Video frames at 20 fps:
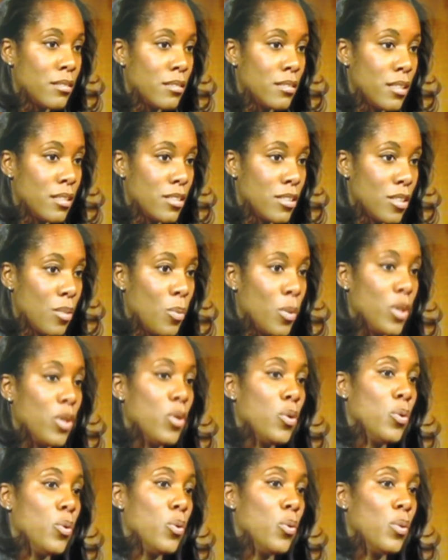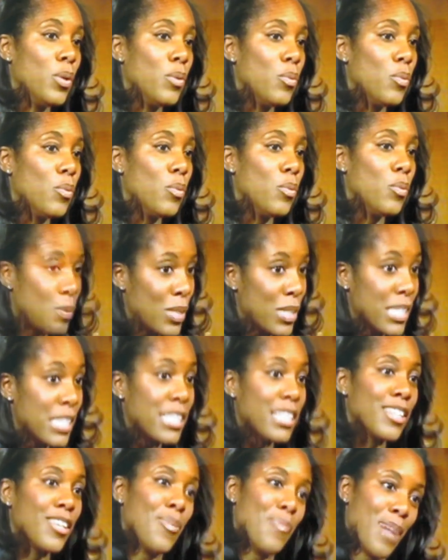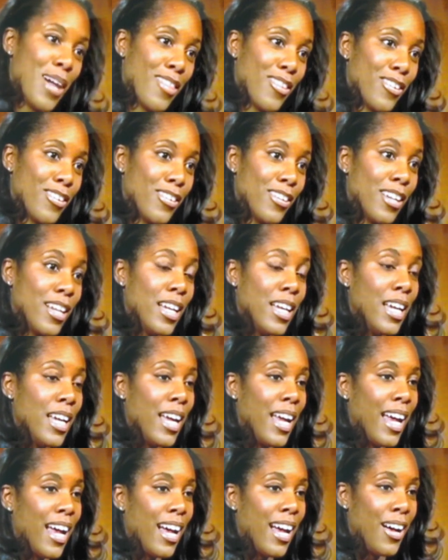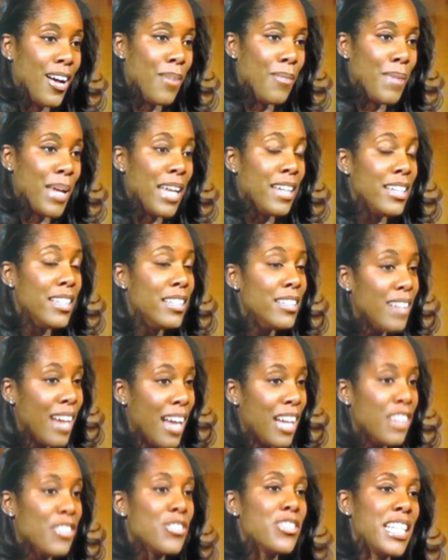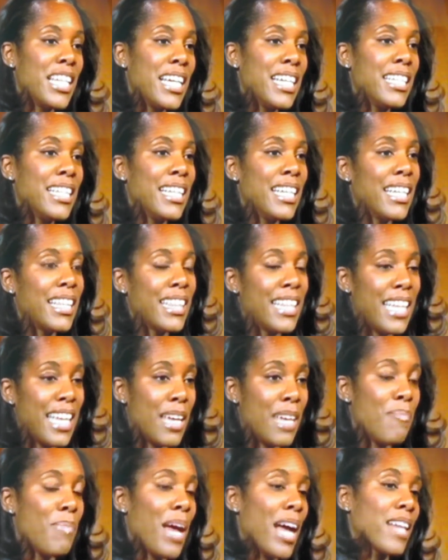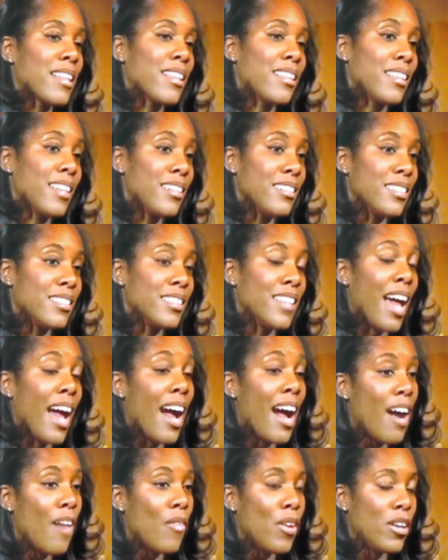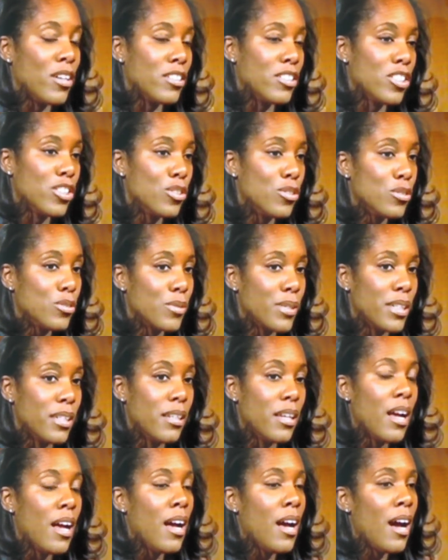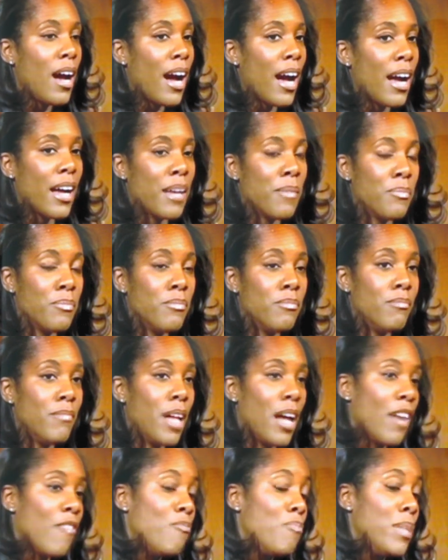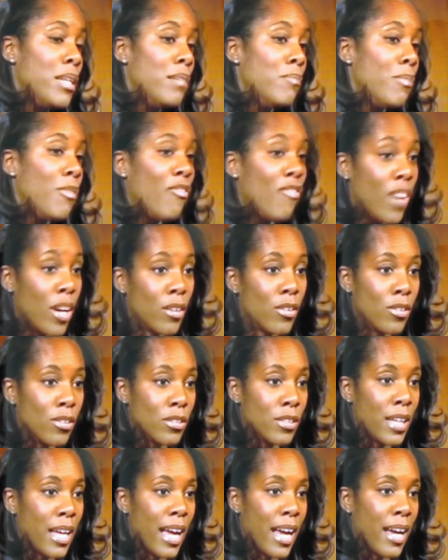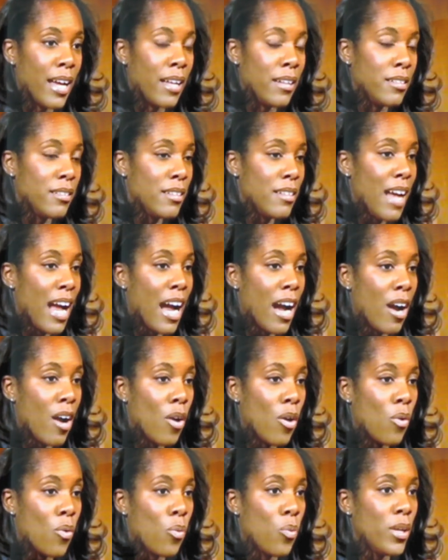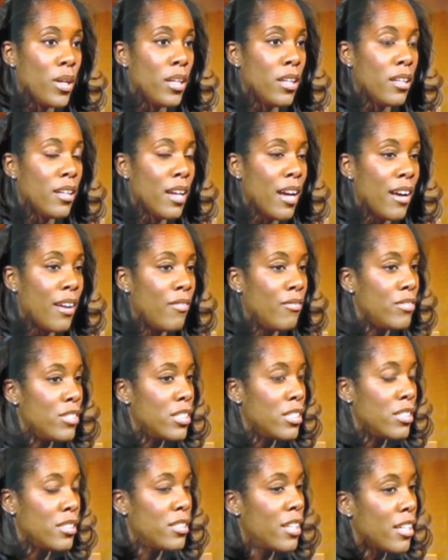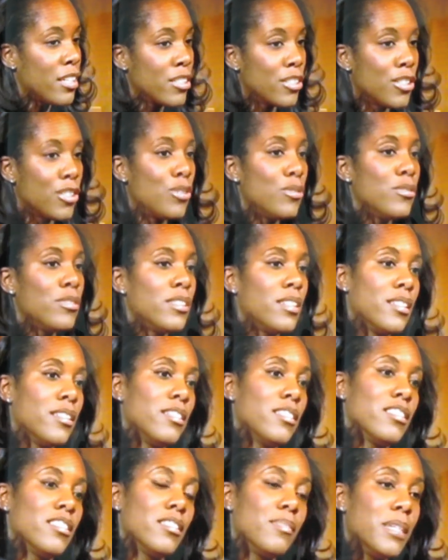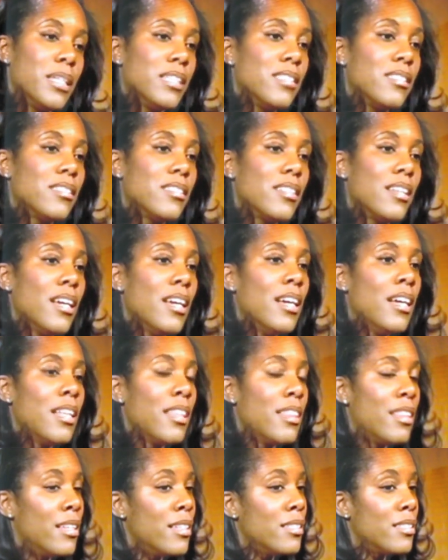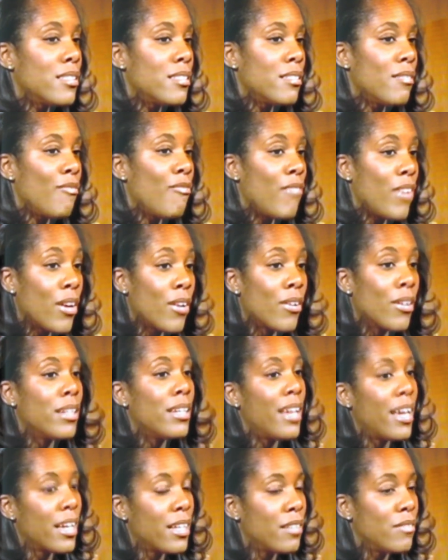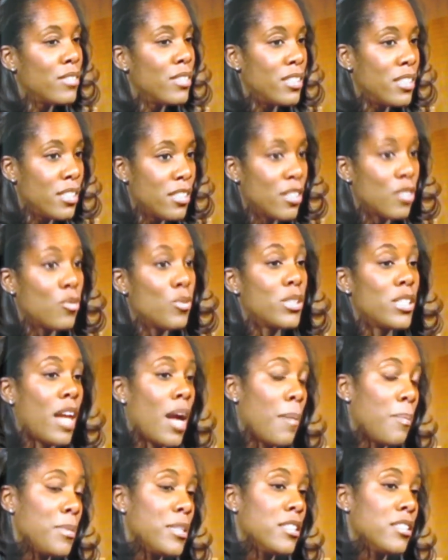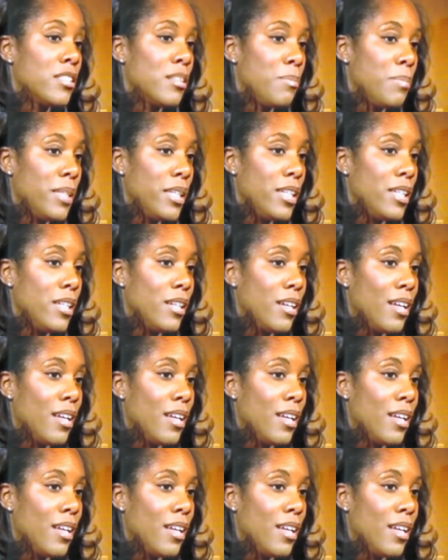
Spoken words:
someone who was a single mother, and understanding the impact that that does have on children, I've been befuddled at how we have just excused and dismissed this very negative statistic, which happens to be